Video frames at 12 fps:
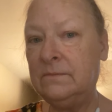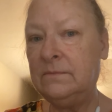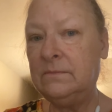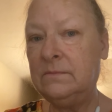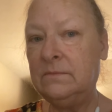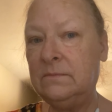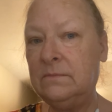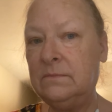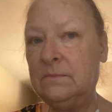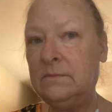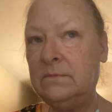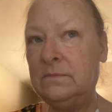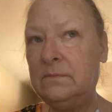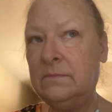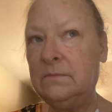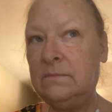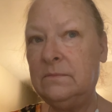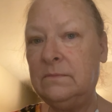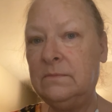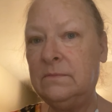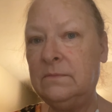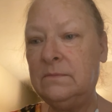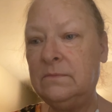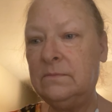
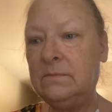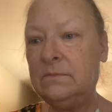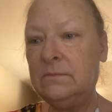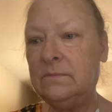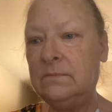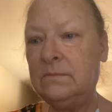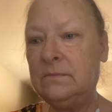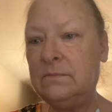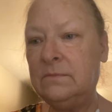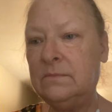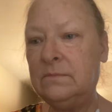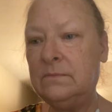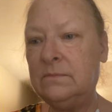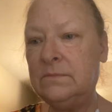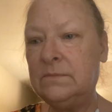No one is speaking in this clip.